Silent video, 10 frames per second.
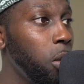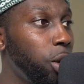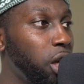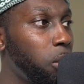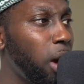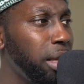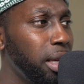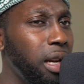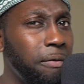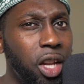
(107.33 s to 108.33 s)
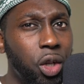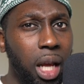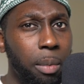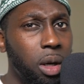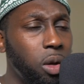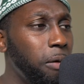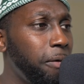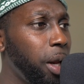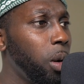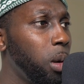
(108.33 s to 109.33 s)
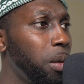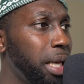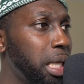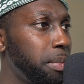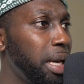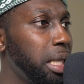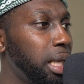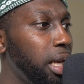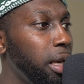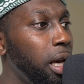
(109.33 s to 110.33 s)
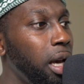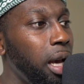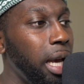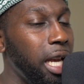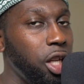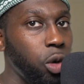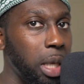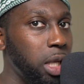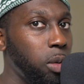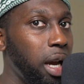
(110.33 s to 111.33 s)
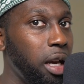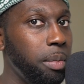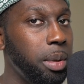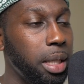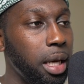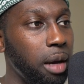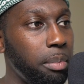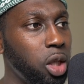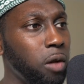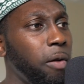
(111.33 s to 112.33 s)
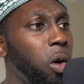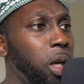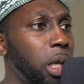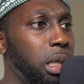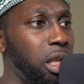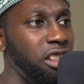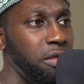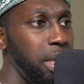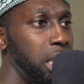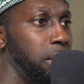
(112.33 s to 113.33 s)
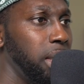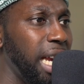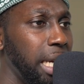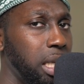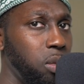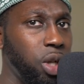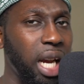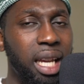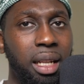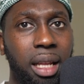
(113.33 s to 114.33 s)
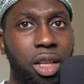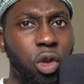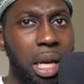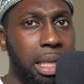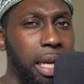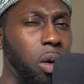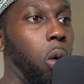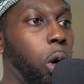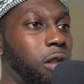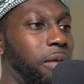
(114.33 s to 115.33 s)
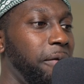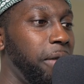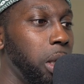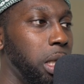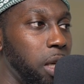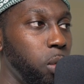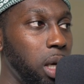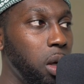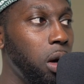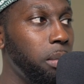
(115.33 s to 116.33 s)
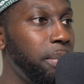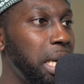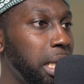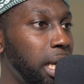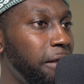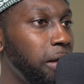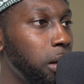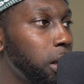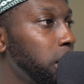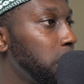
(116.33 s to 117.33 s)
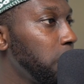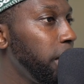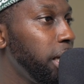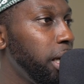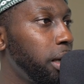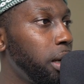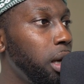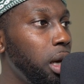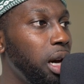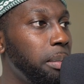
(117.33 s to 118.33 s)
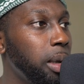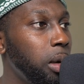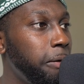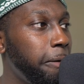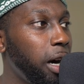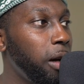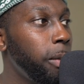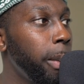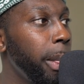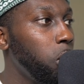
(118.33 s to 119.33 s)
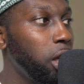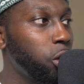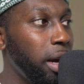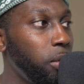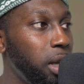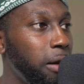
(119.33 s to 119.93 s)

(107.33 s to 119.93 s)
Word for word: which I'm writing, and eventually I'm gonna do a video on this. Basically, it transcribes a bunch of audios. It gives me some text, which I can then translate all of my videos and whatnot. But basically have a look. So in here, upload file, we try and read